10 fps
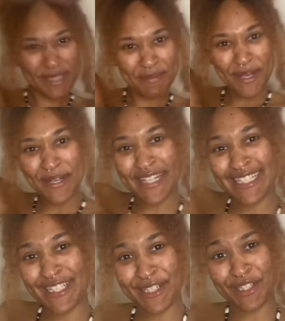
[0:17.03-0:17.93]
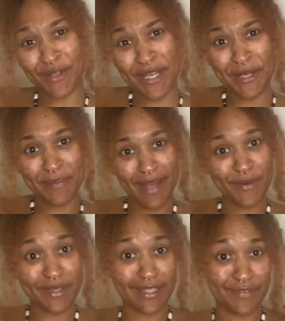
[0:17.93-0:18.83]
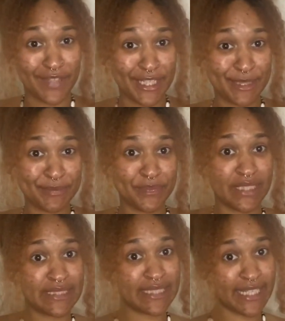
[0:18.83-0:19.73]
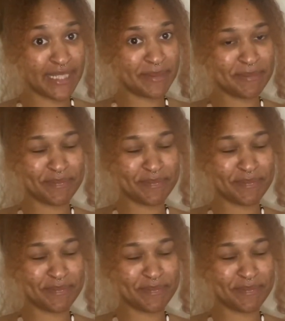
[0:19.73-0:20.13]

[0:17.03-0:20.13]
y'all, it's your girl Shareal back with another video. And today,